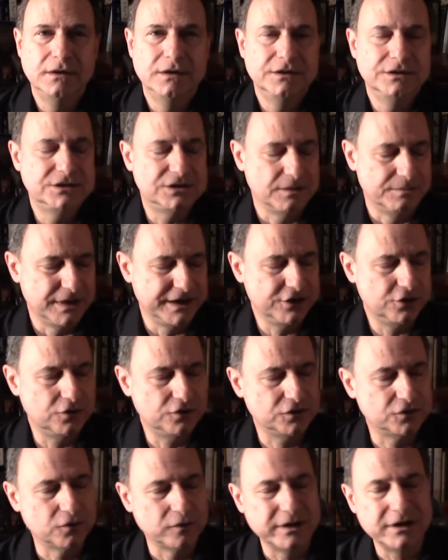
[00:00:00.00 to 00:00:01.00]
Somebody
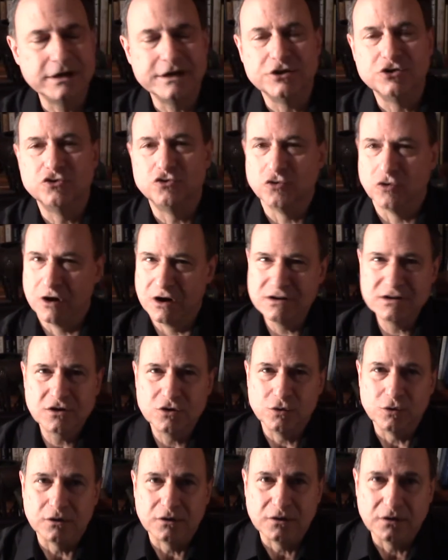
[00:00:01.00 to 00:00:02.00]
who's really drunk
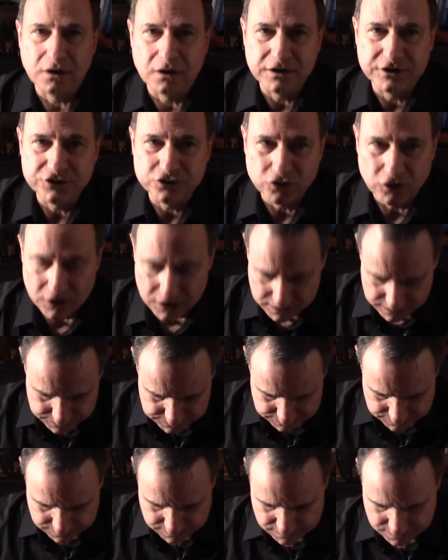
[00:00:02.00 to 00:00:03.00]
or on
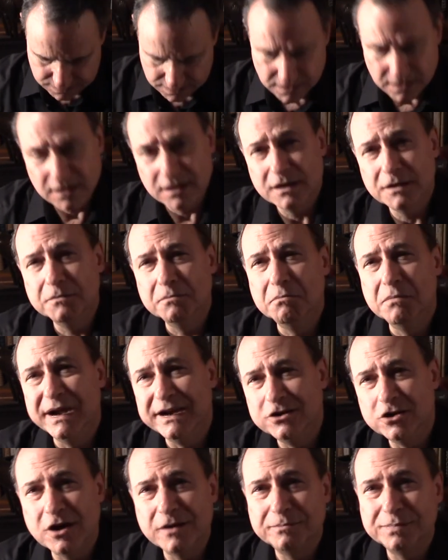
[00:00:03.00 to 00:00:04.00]
drugs may
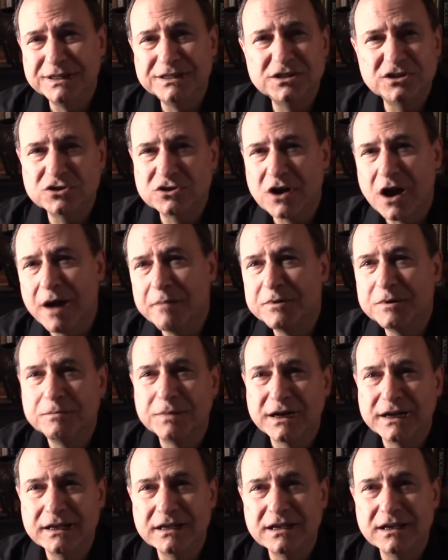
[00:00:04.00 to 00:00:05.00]
not be stopped
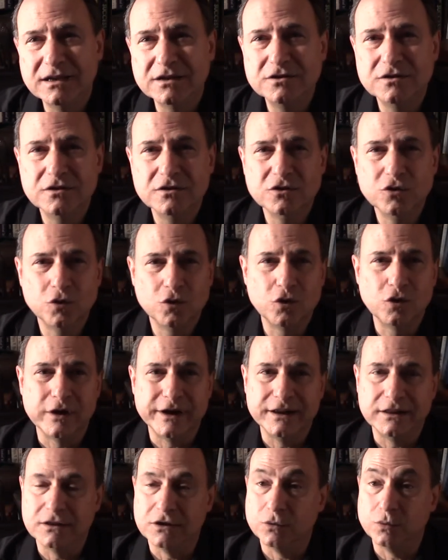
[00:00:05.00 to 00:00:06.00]
by a kick to the
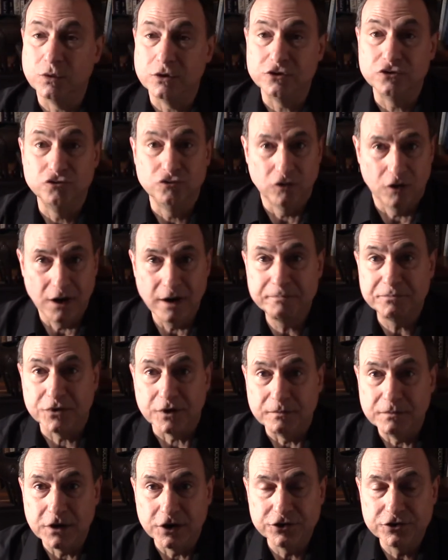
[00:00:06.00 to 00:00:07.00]
groin that would drop
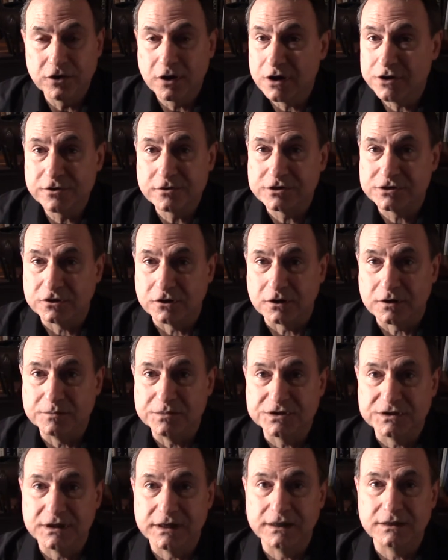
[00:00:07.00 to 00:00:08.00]
them under other
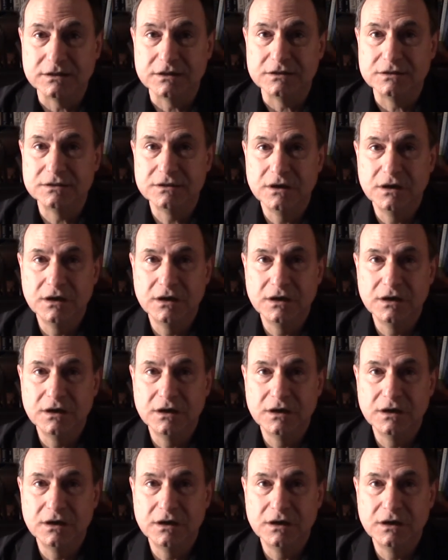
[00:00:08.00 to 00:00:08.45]
circumstances.